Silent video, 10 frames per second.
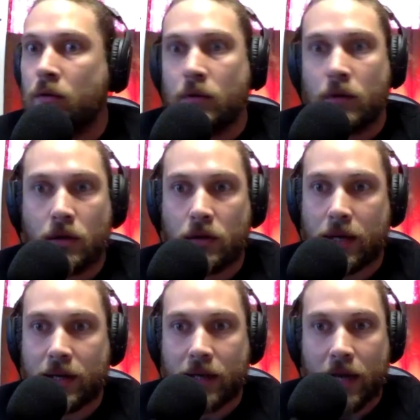
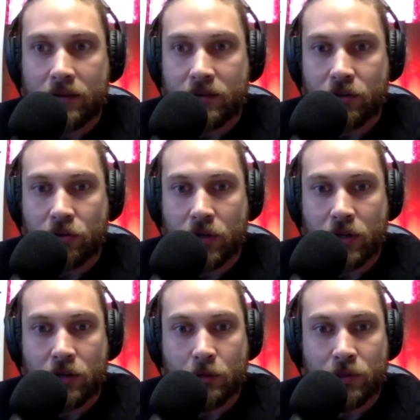an 8th degree
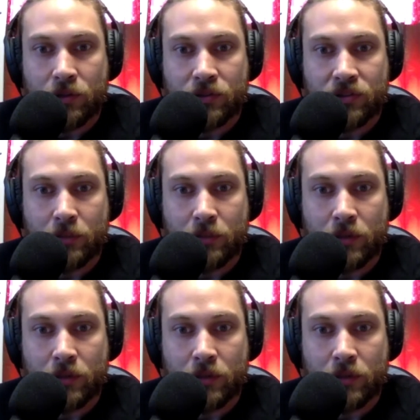under Bill or something.